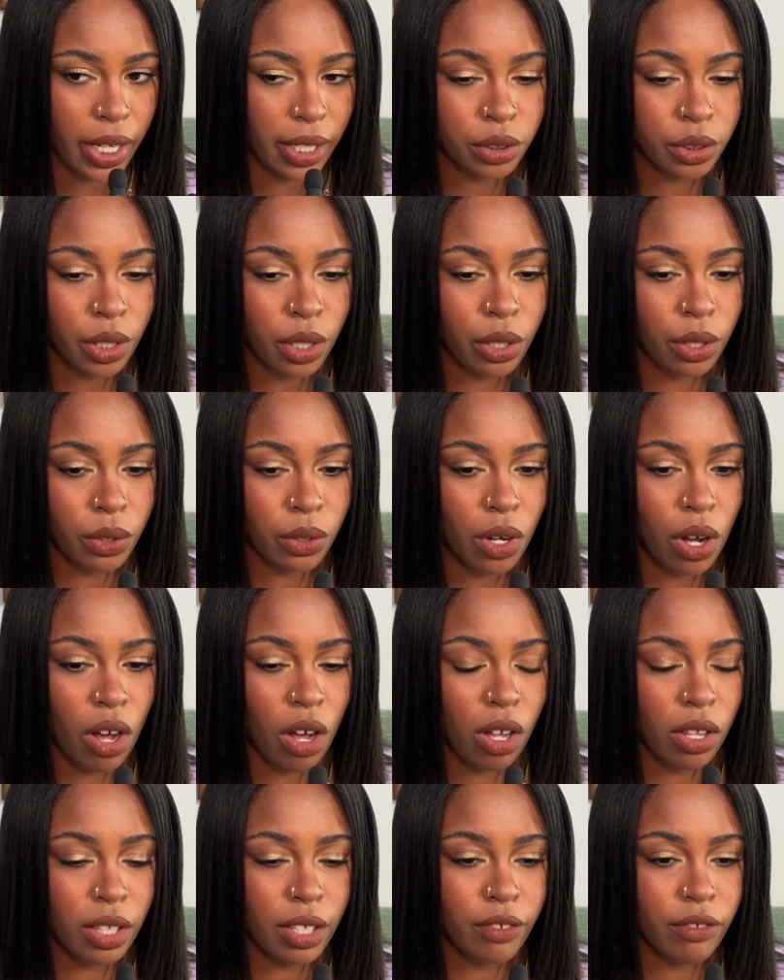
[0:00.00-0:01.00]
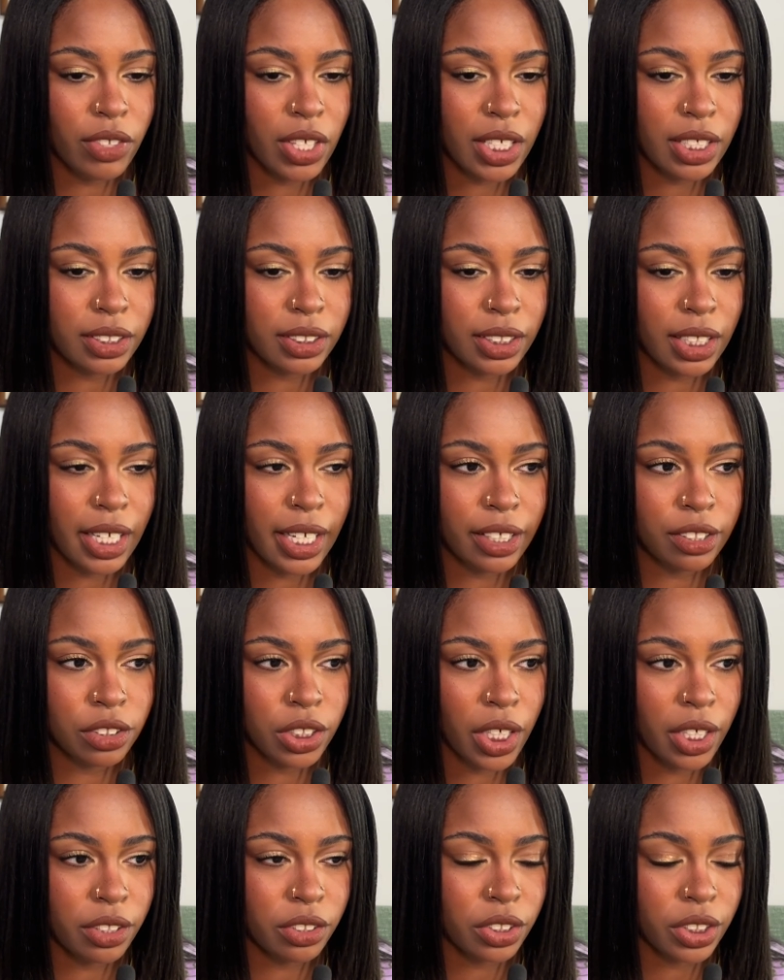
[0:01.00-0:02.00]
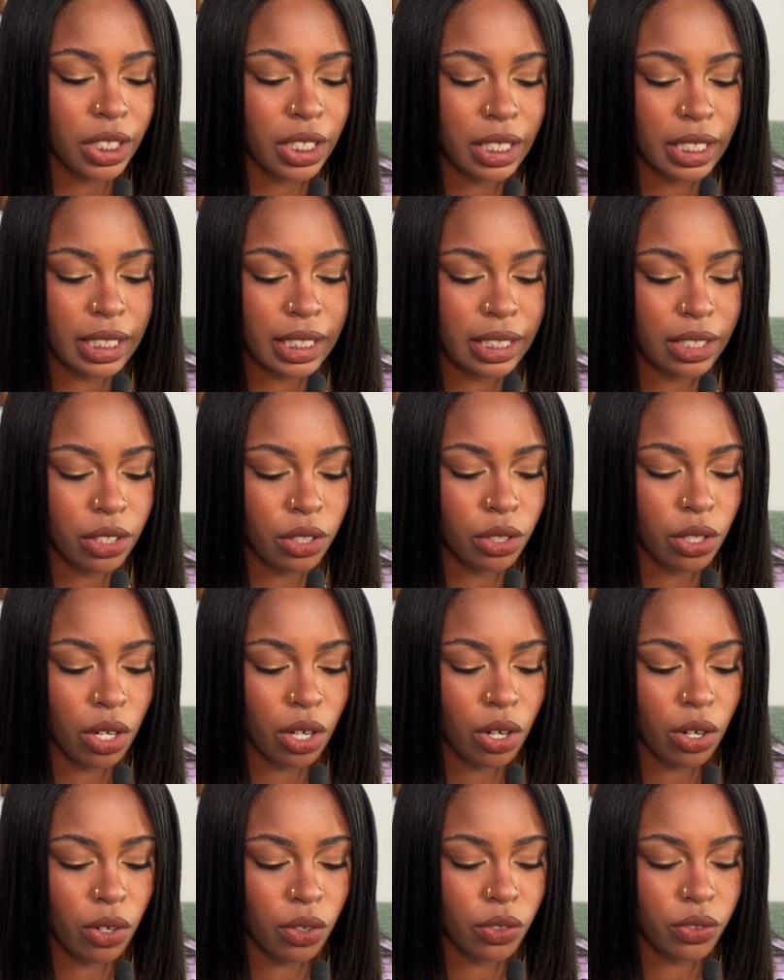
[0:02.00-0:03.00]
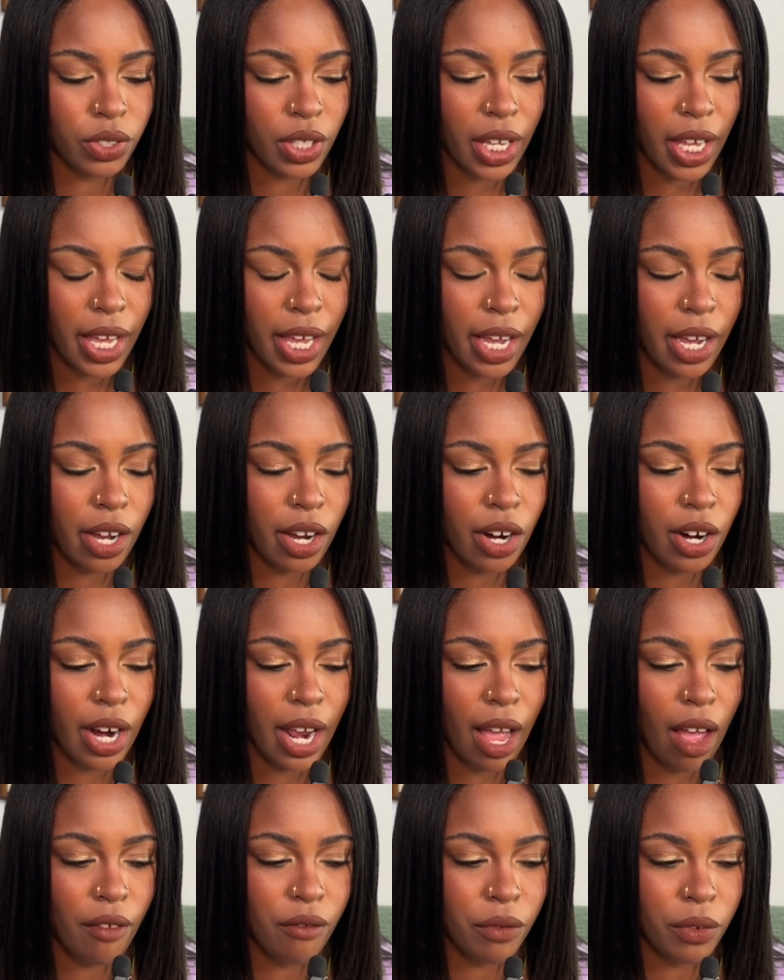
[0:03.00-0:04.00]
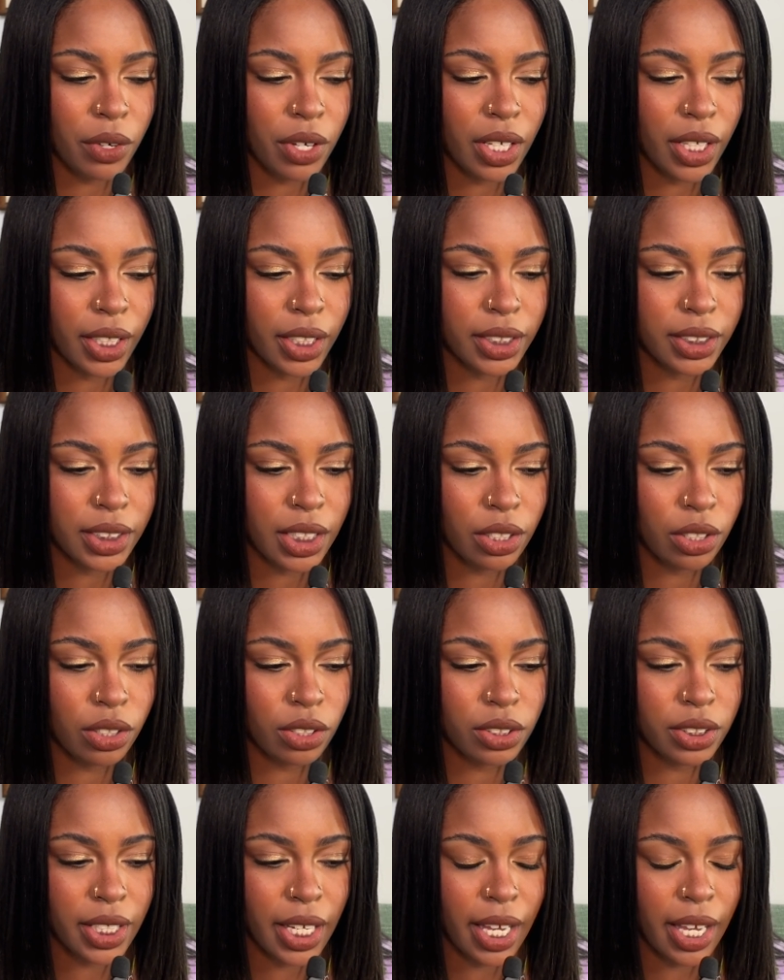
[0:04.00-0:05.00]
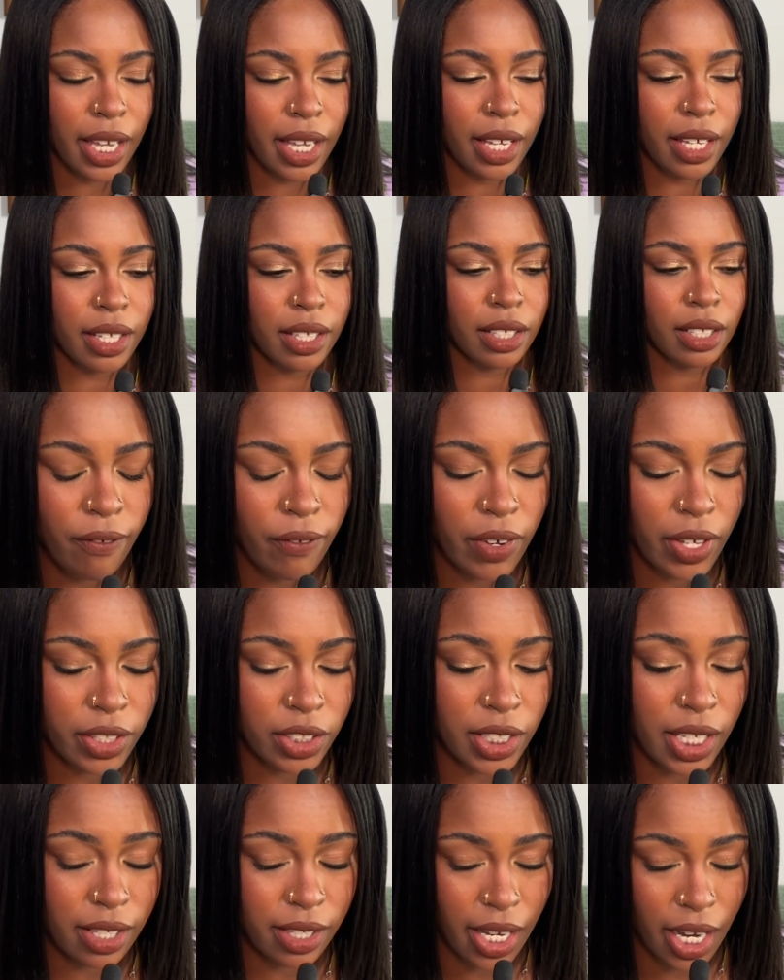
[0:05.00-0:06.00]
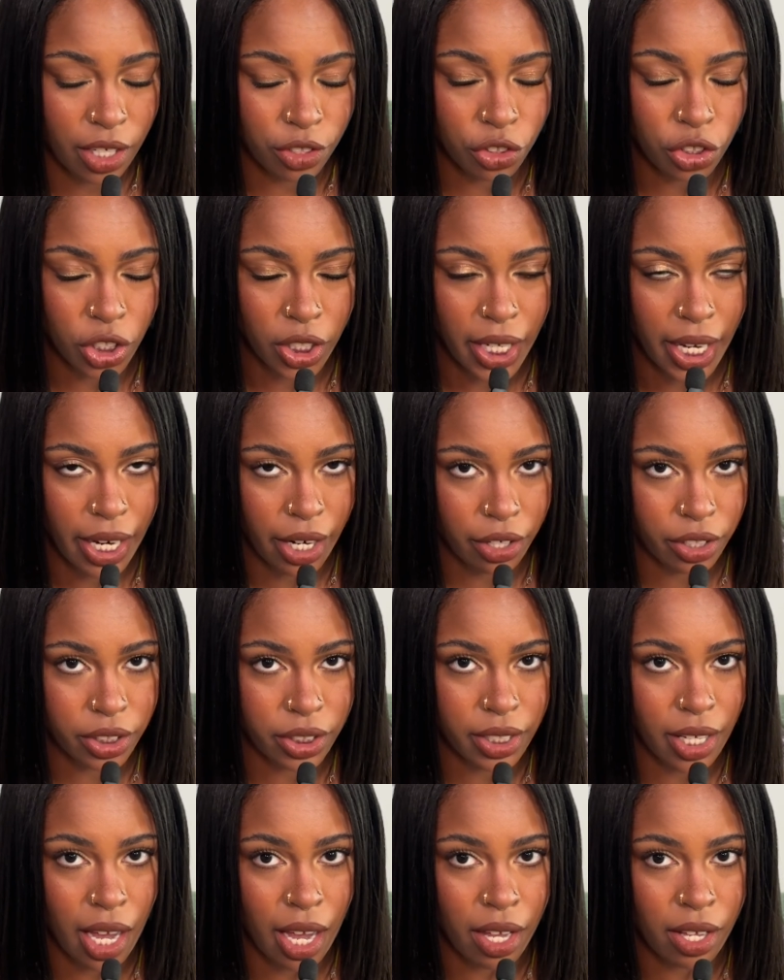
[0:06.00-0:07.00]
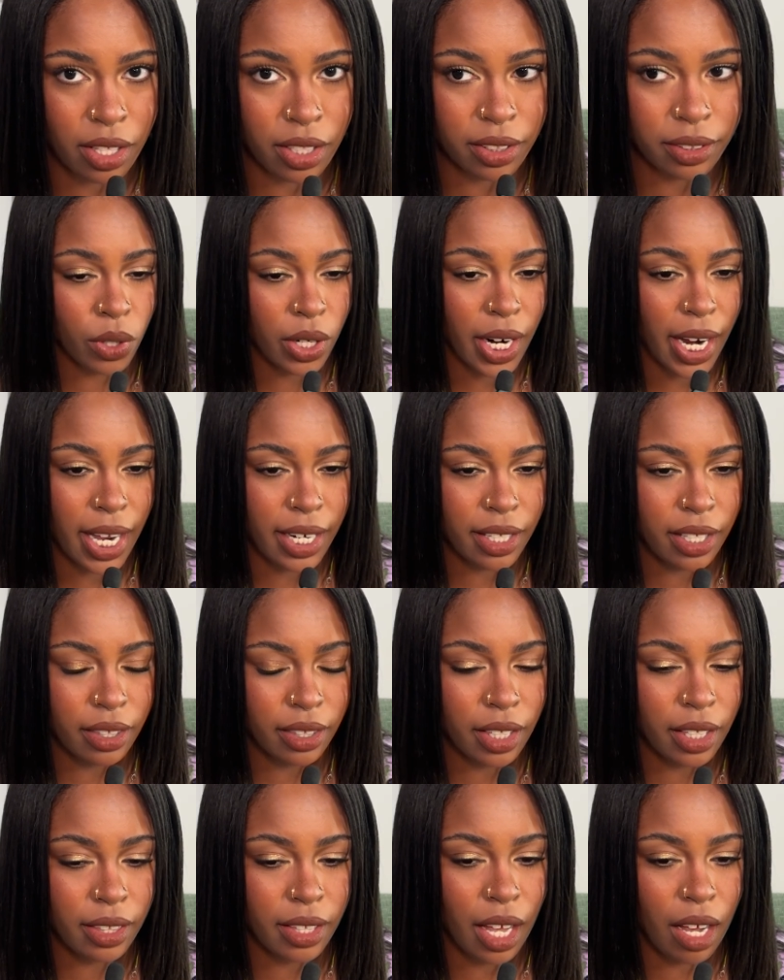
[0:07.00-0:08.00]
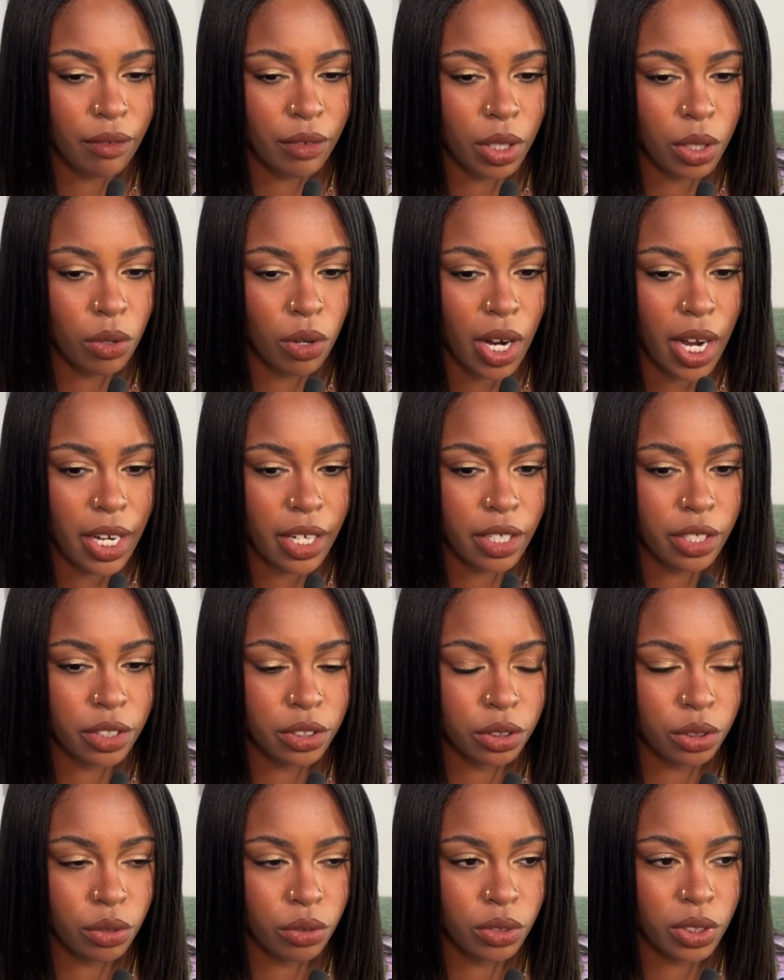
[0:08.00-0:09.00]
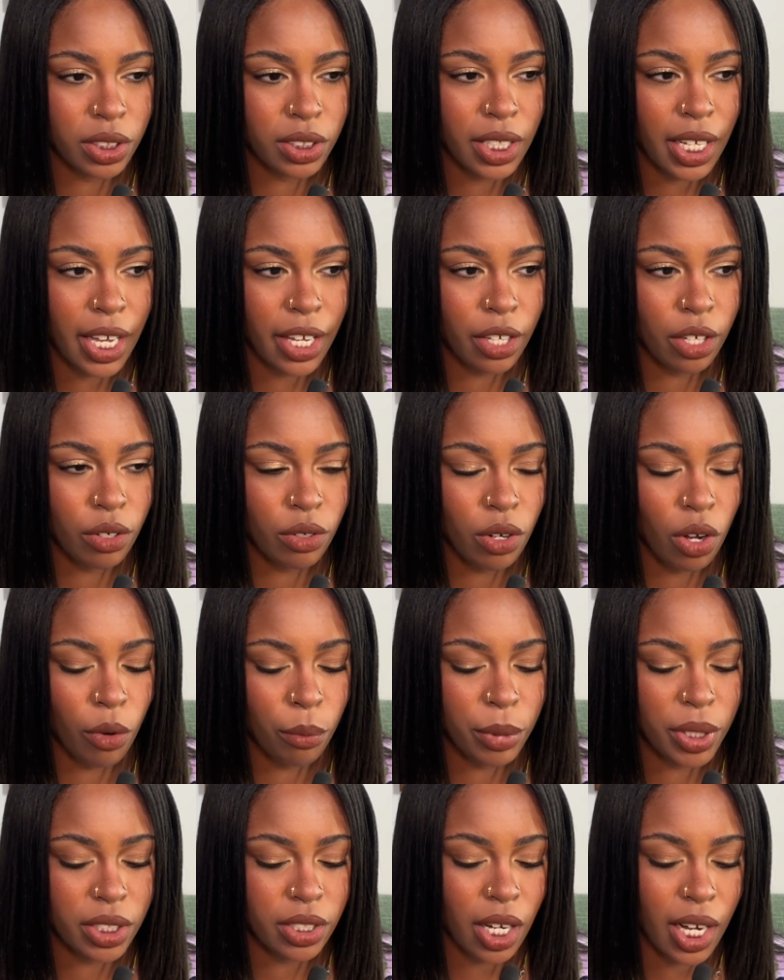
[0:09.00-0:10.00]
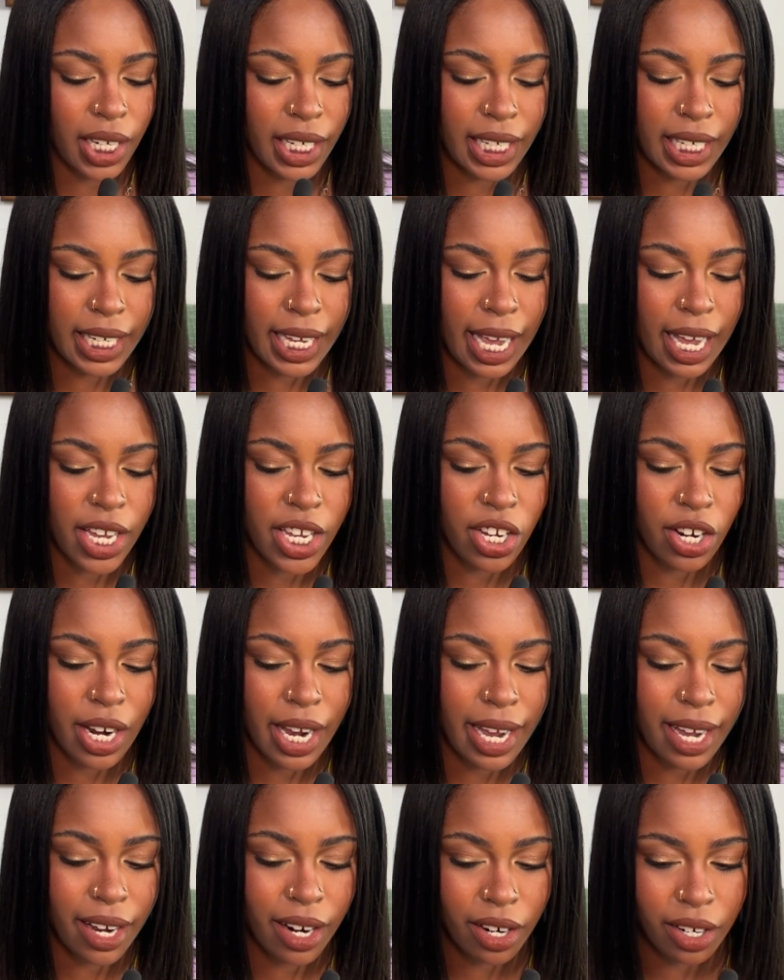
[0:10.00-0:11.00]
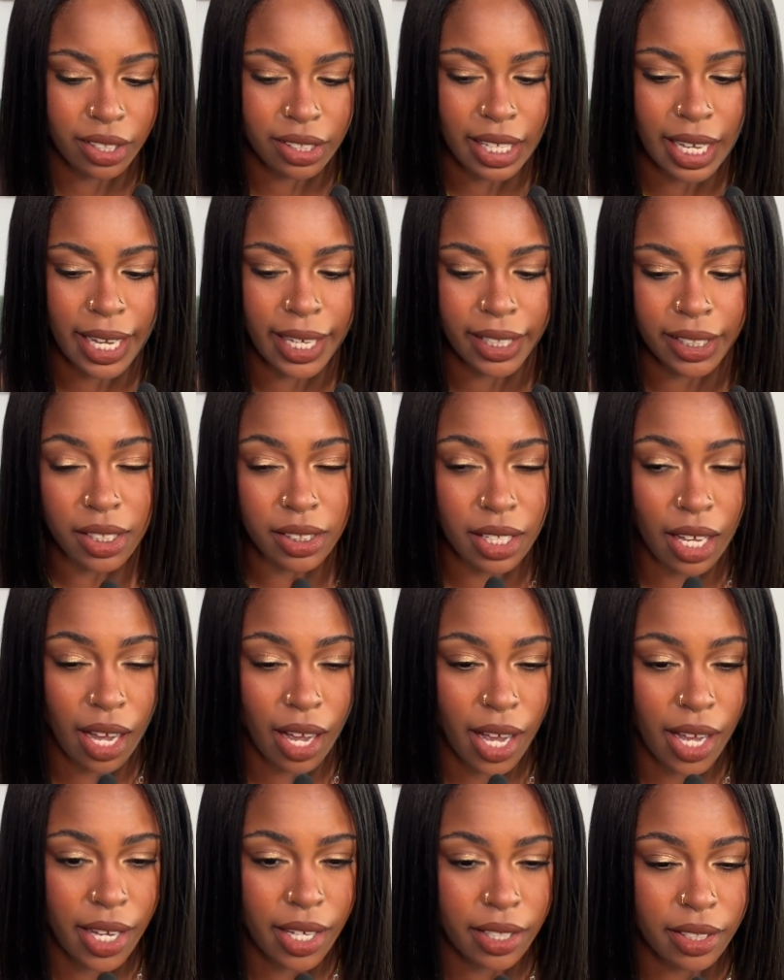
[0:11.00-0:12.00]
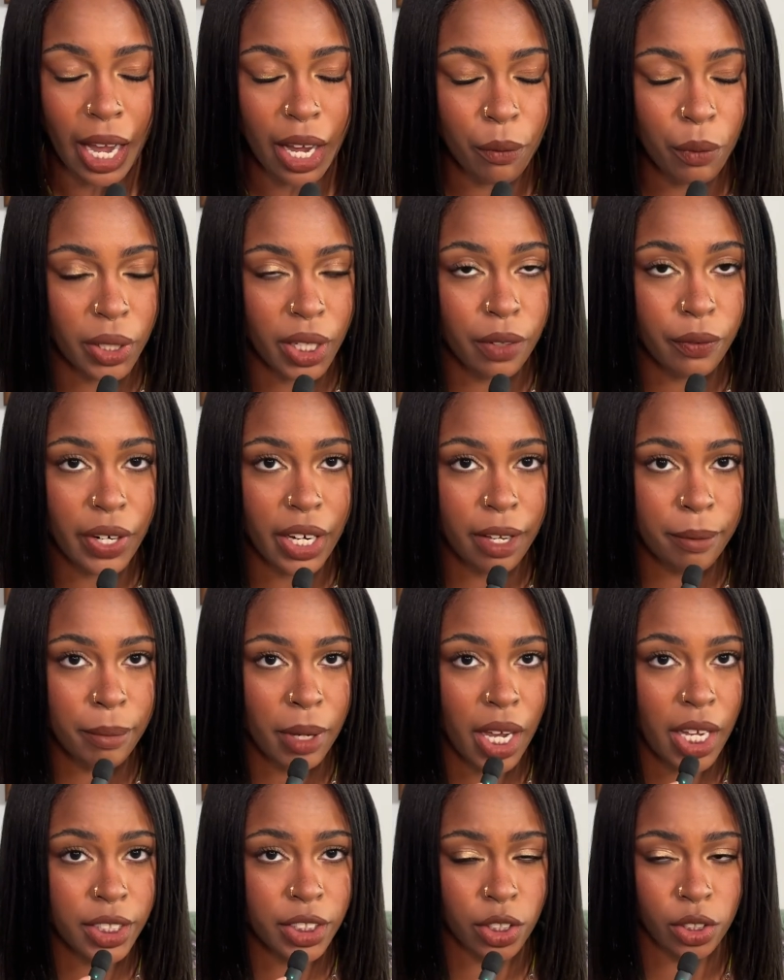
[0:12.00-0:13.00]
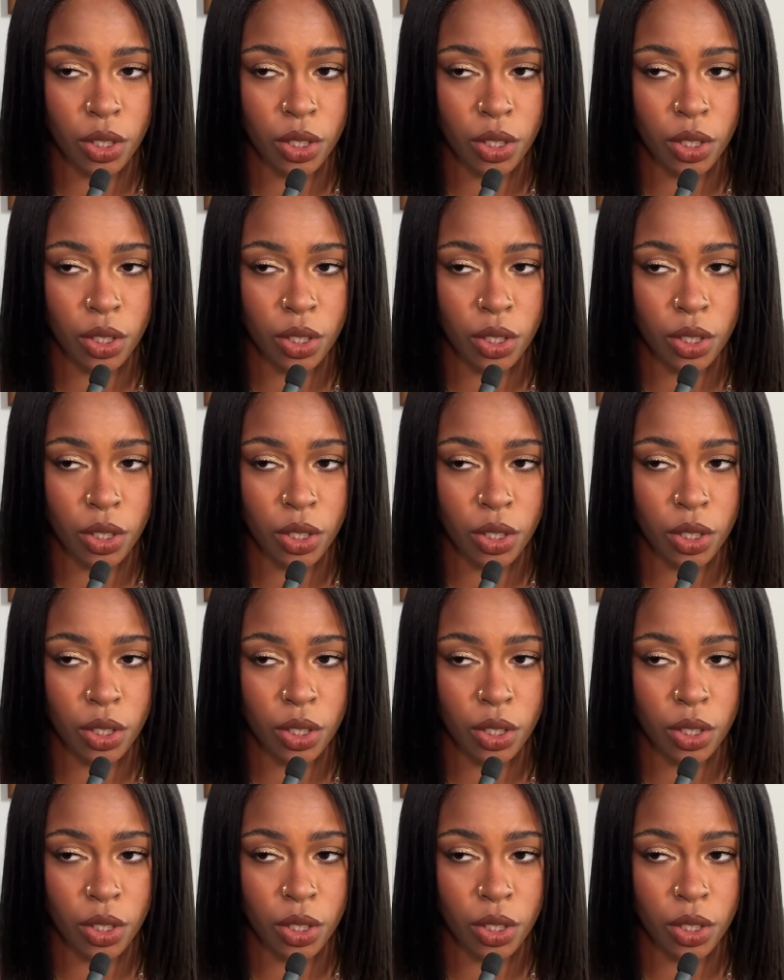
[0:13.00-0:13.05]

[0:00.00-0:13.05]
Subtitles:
So all of this like changing, the hair every single day, if it's a tension hairstyle or anything that requires you to like, be tugging at your hair like a lot, I wouldn't recommend.